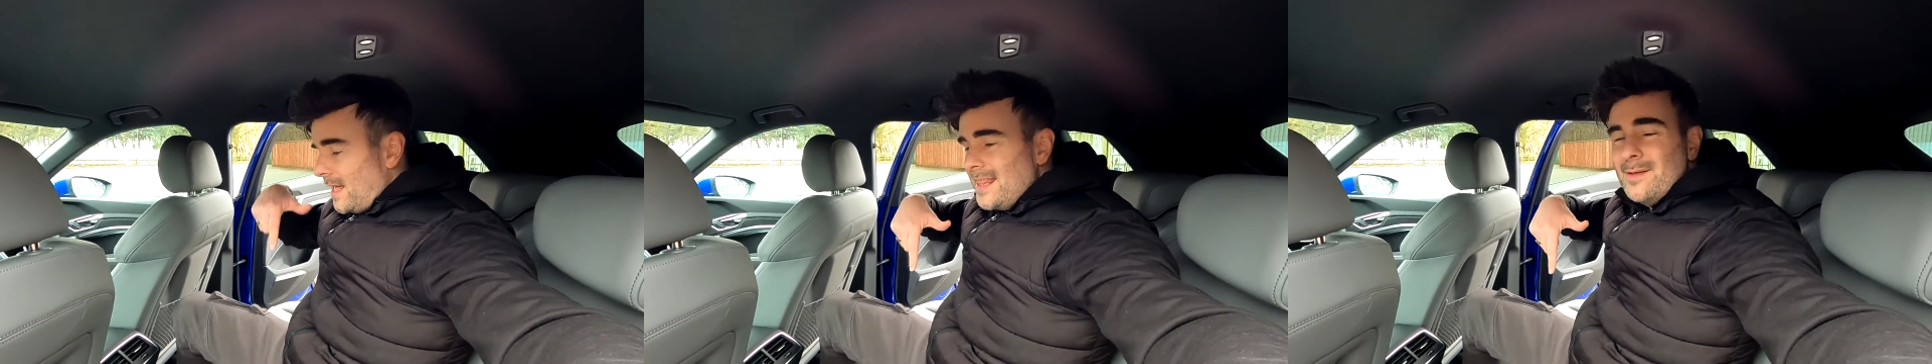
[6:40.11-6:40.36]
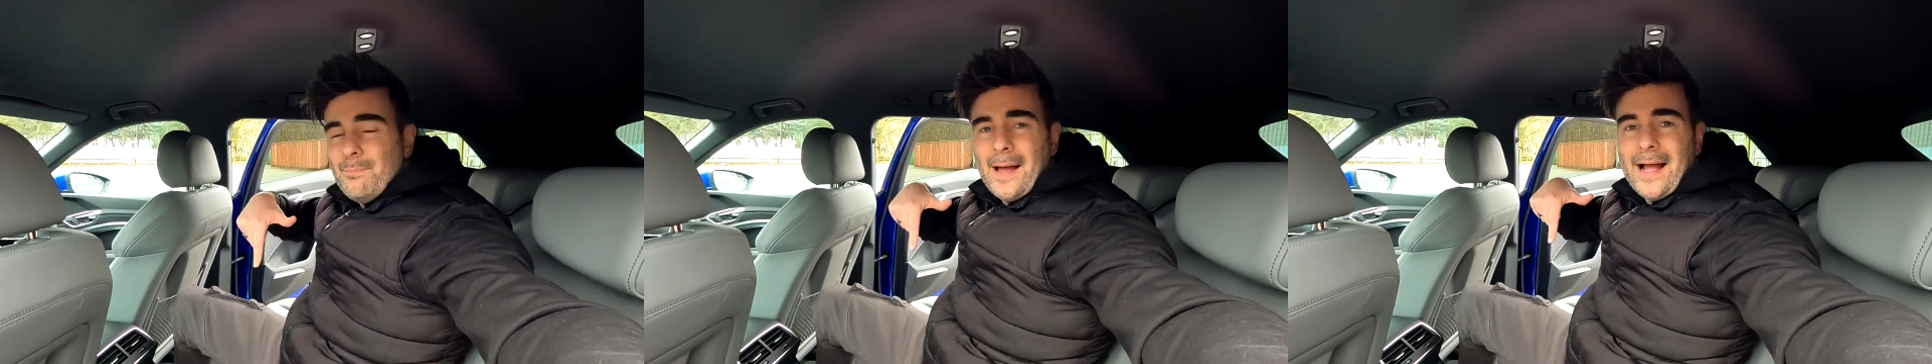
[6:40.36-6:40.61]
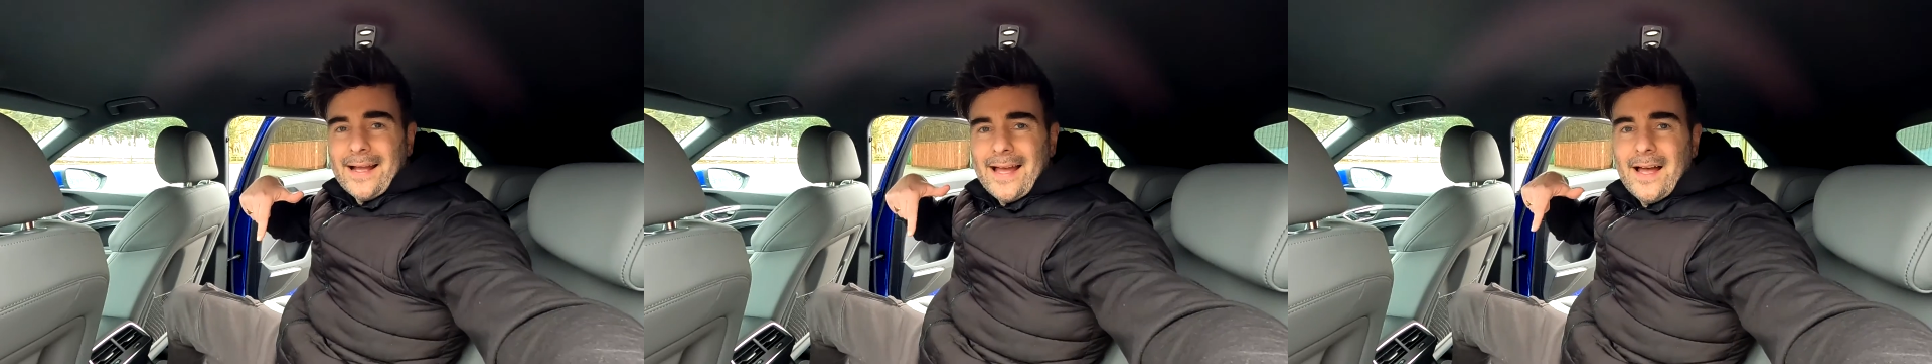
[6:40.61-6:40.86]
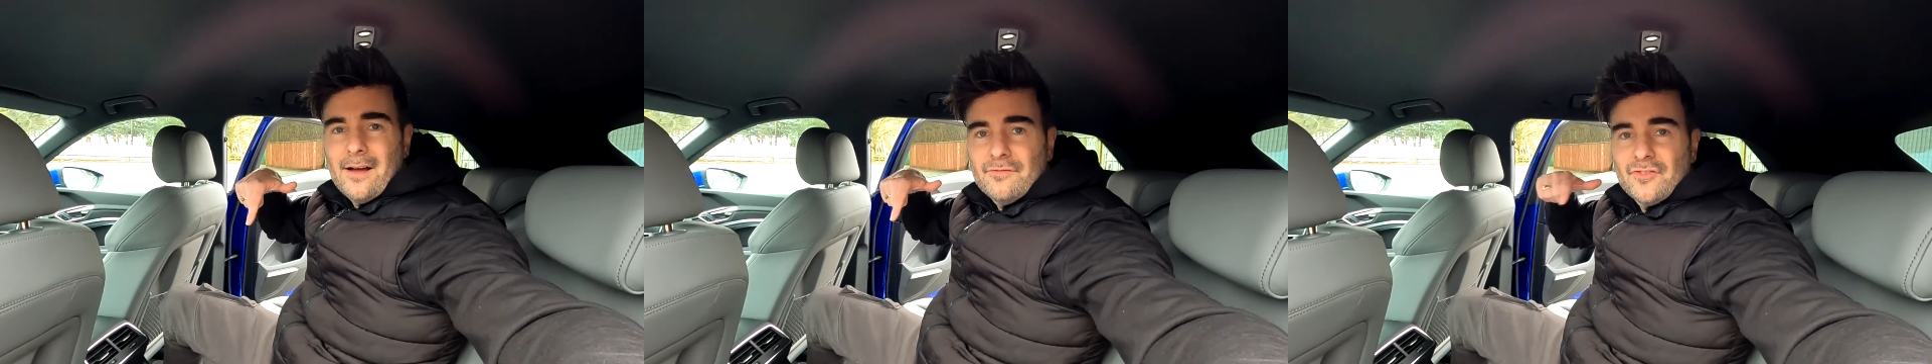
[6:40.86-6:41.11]
in the back
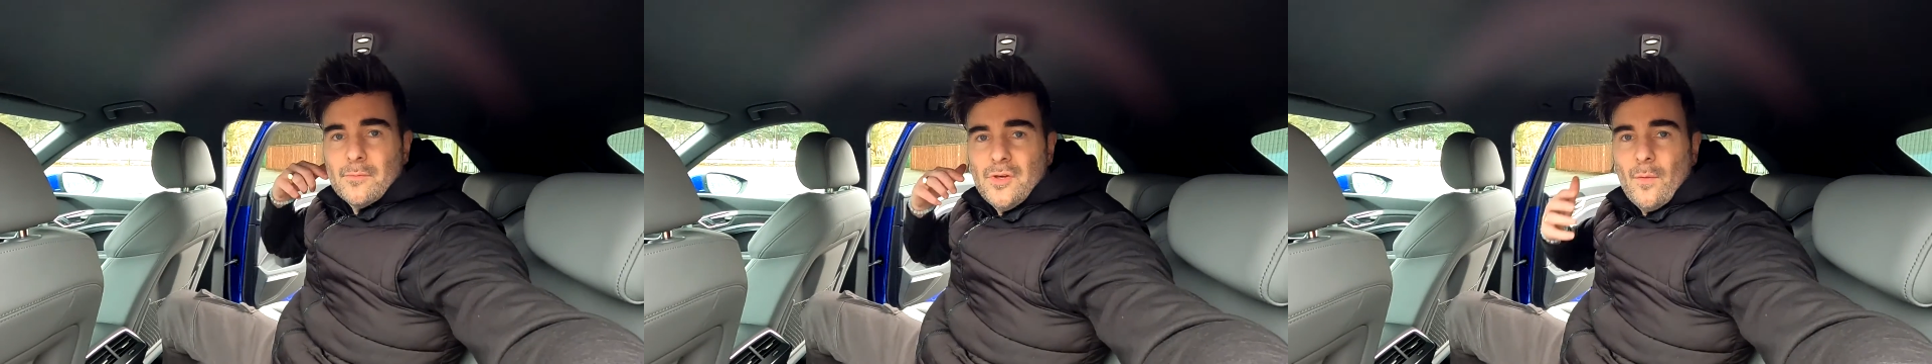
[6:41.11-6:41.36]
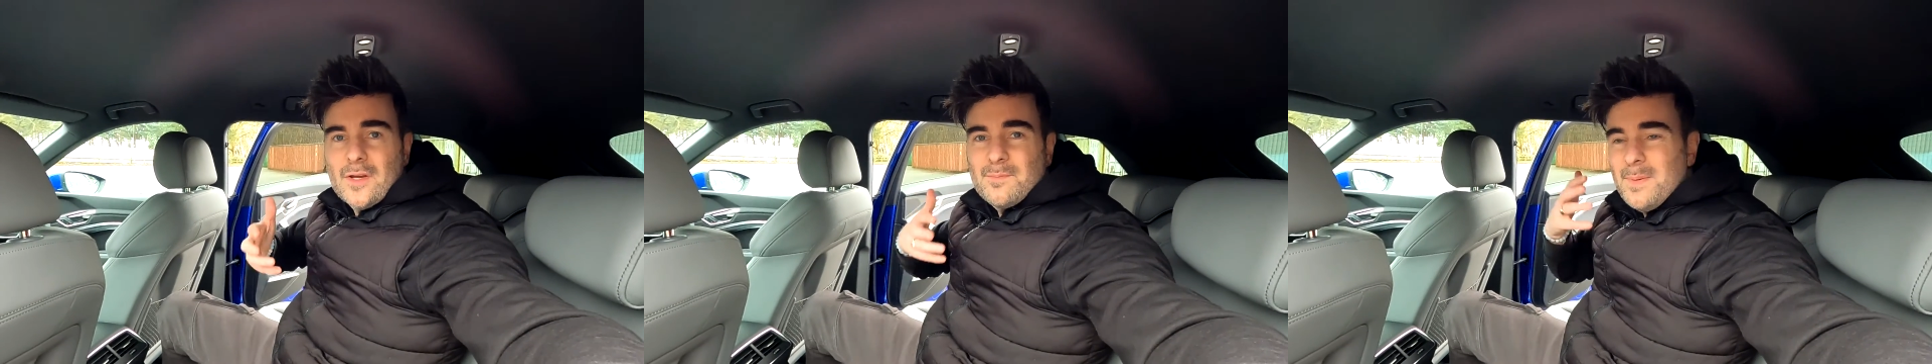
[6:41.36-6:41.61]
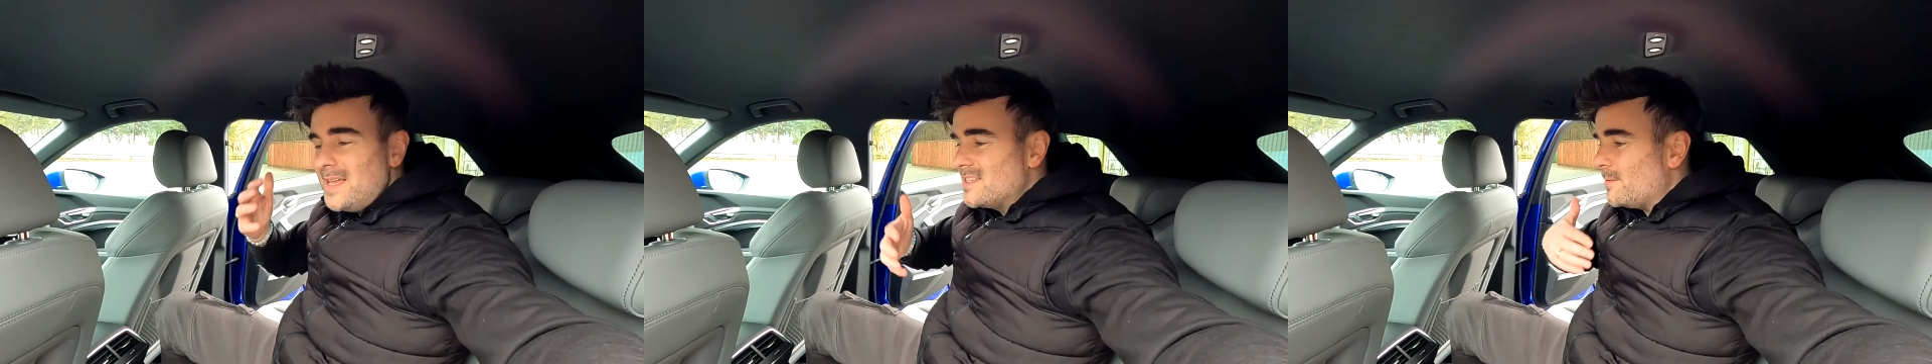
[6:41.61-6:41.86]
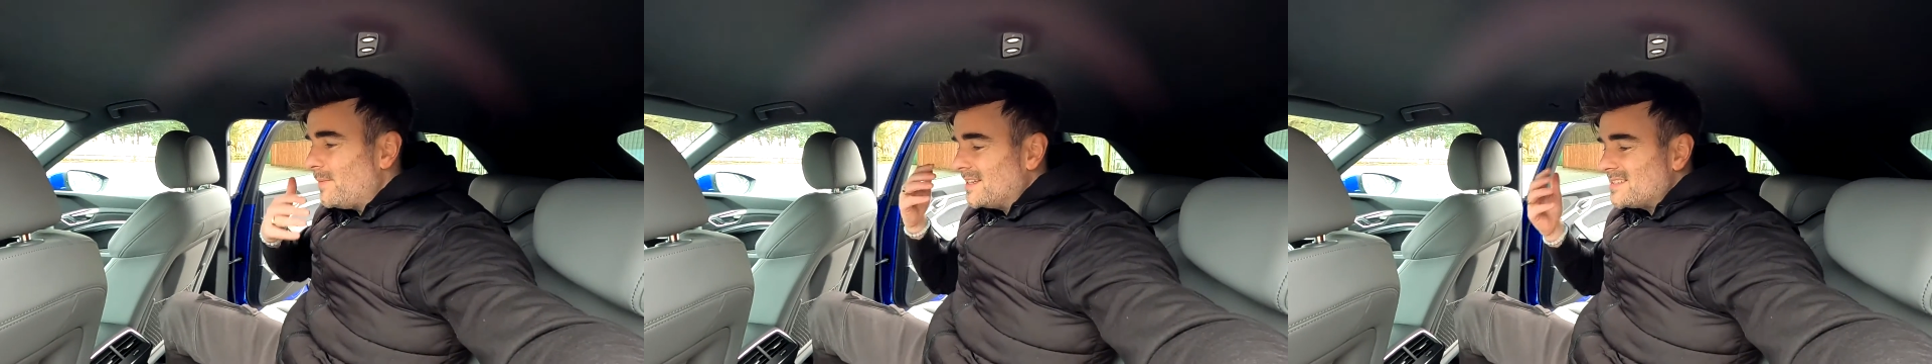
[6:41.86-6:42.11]
have some
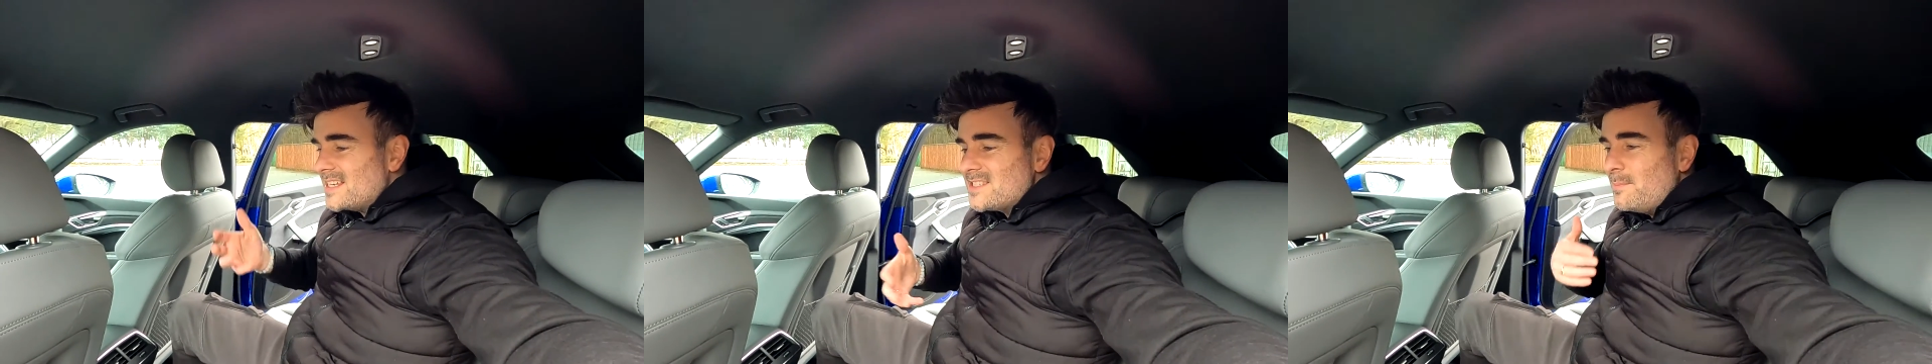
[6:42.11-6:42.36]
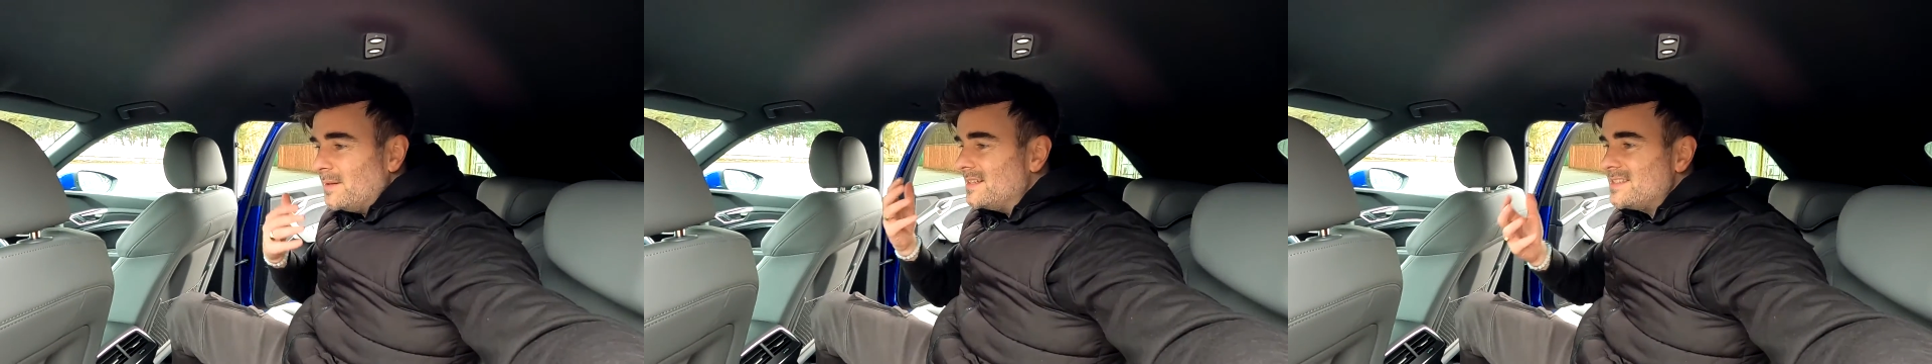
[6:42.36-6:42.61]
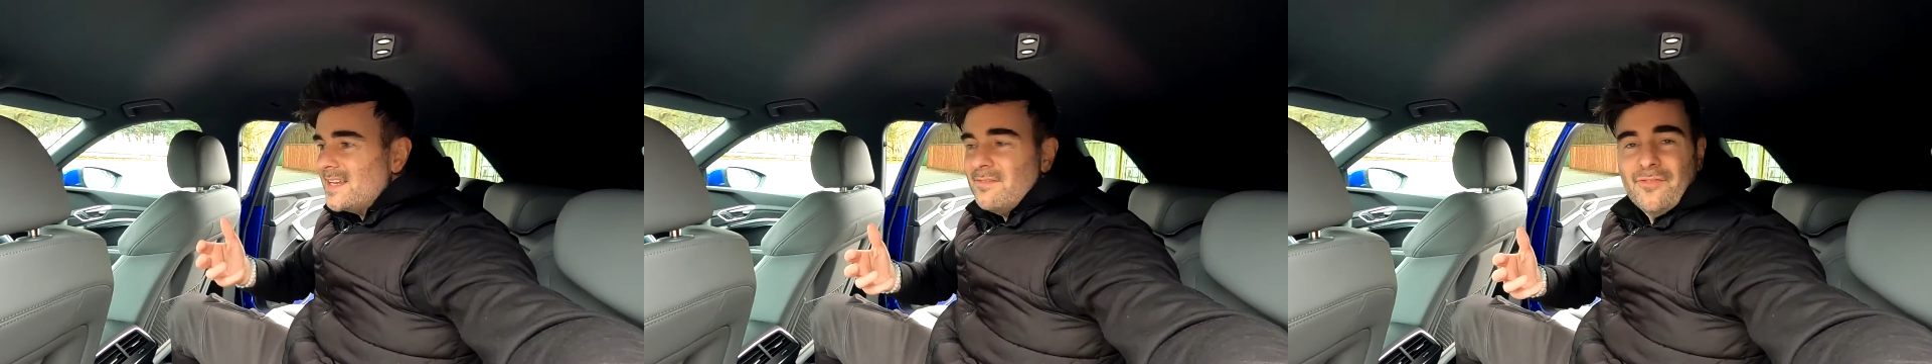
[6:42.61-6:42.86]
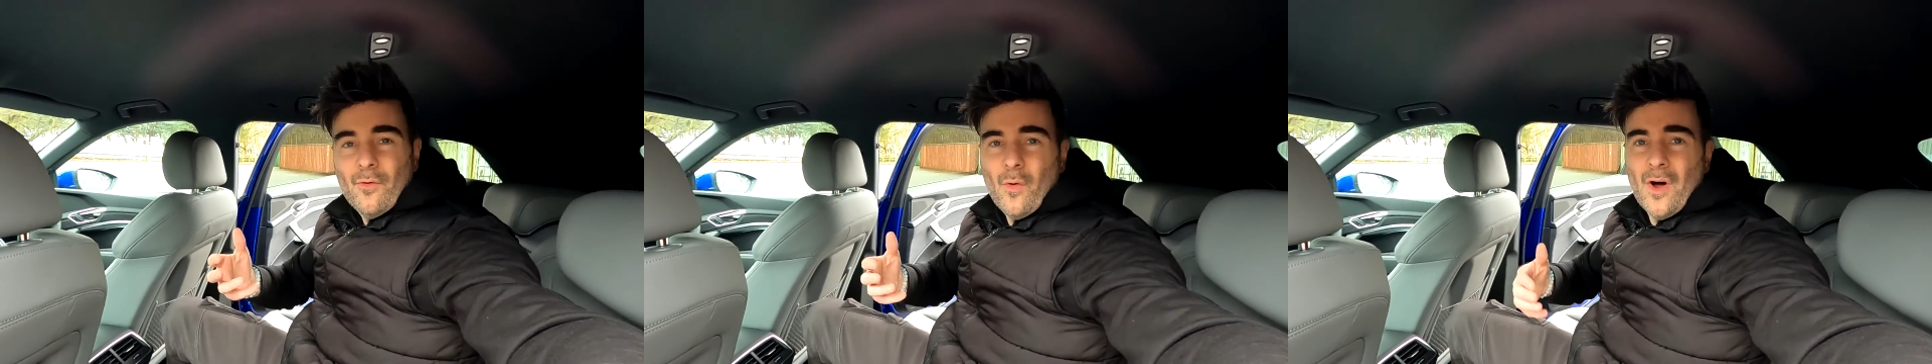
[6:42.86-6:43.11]
USB, some
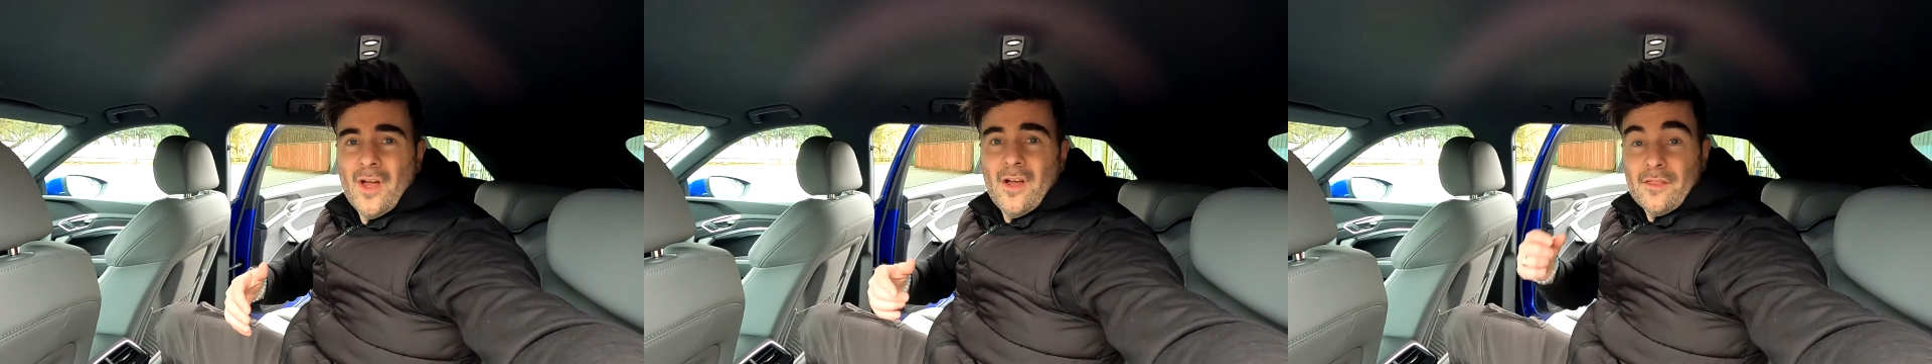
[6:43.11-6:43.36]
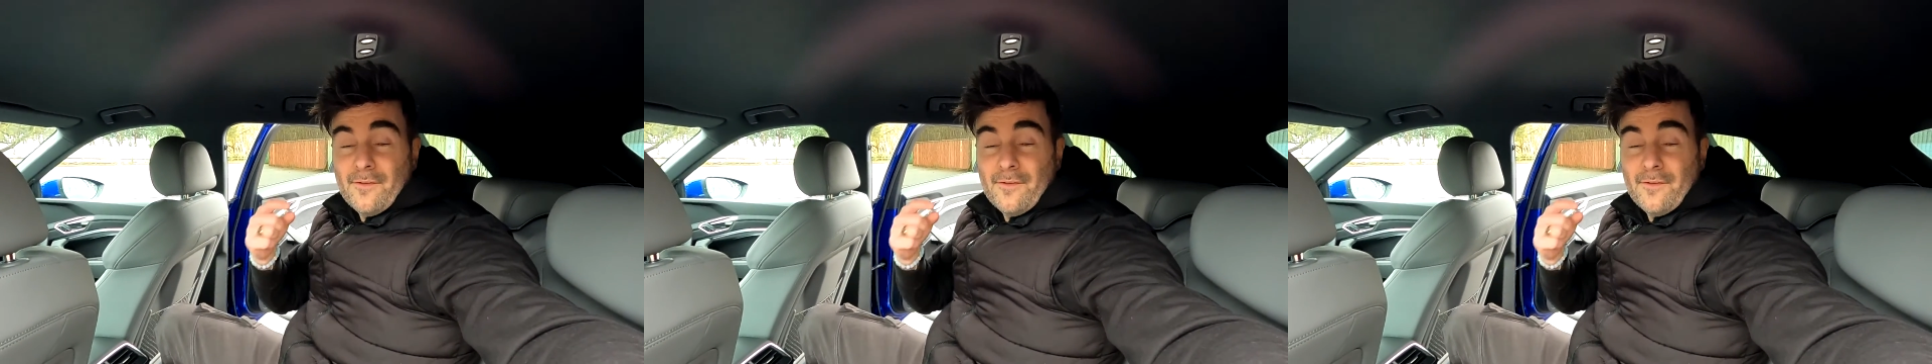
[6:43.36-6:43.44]
accessibility for...